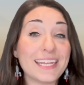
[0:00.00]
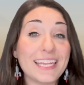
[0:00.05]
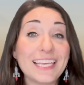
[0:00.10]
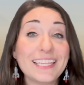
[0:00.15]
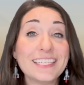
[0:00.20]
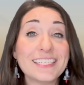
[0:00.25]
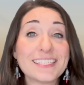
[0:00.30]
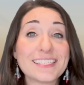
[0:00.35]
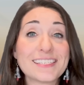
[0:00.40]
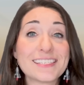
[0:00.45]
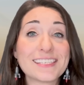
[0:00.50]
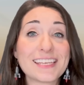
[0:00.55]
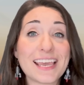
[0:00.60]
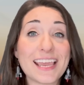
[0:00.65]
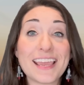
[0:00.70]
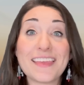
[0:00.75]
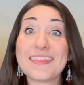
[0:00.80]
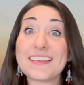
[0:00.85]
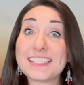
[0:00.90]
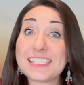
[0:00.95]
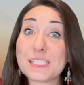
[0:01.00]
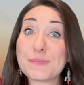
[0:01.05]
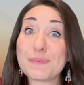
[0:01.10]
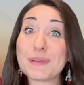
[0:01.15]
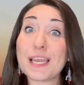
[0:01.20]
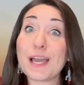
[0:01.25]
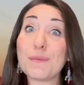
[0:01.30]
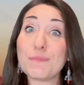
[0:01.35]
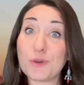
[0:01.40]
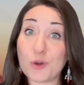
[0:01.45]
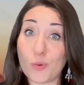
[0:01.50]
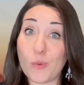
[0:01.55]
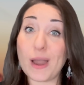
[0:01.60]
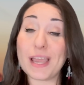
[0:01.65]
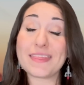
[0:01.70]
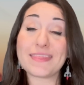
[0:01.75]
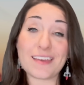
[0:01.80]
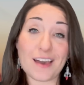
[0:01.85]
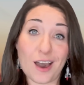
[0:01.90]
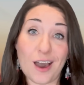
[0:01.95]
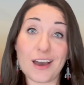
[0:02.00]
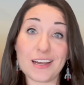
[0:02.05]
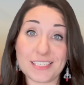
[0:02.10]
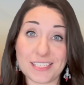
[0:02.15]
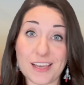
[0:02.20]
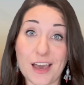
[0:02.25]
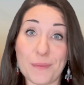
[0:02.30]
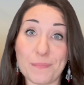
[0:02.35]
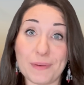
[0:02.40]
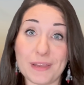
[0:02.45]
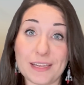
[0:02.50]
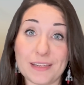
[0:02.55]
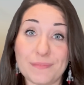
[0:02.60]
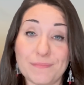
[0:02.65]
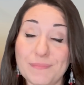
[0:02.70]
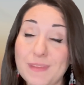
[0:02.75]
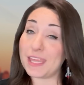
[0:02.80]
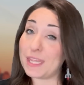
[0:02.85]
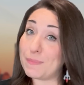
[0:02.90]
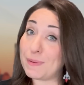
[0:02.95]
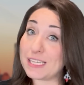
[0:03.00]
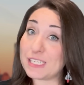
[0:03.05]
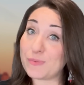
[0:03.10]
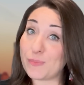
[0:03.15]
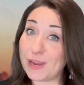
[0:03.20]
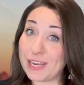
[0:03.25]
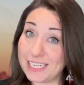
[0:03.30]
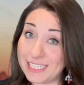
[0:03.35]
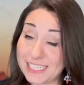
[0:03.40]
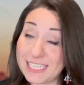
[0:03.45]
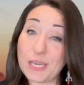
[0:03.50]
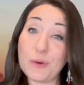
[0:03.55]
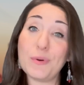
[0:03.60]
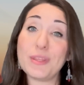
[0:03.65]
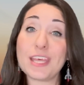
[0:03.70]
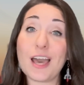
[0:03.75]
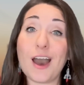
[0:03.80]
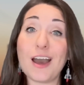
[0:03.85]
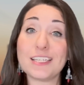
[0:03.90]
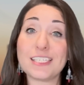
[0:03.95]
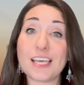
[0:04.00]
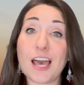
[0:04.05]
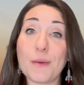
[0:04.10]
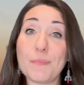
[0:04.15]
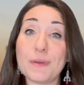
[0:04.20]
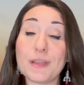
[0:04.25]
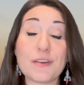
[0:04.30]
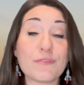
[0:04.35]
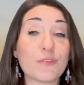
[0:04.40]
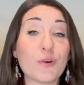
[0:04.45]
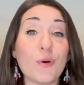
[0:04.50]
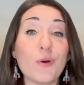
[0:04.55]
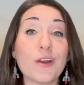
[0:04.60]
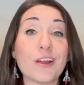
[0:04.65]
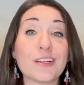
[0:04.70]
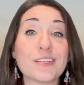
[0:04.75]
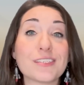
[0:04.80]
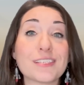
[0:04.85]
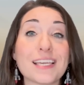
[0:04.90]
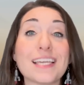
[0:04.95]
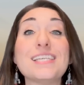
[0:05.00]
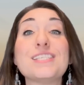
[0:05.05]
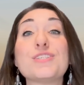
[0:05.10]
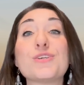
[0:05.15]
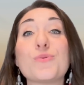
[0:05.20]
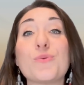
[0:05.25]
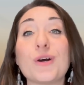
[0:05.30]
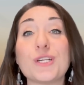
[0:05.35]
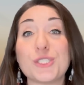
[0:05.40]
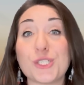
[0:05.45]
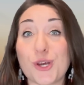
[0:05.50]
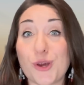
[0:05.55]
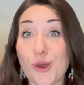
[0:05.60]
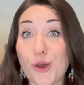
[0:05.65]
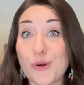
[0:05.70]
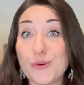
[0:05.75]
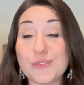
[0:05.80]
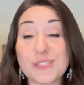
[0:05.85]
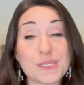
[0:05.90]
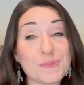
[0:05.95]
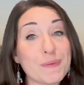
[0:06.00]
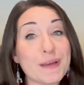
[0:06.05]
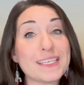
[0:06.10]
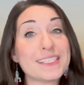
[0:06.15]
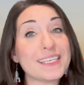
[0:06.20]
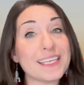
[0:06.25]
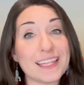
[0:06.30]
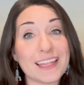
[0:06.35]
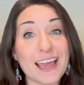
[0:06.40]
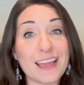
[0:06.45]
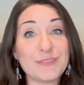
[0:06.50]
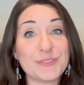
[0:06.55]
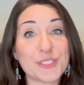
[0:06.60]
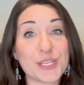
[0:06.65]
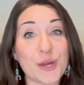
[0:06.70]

Needless to say, this has become quite the hot topic. And the best way to deal with the hot topic, of course, is to watch our own spicy live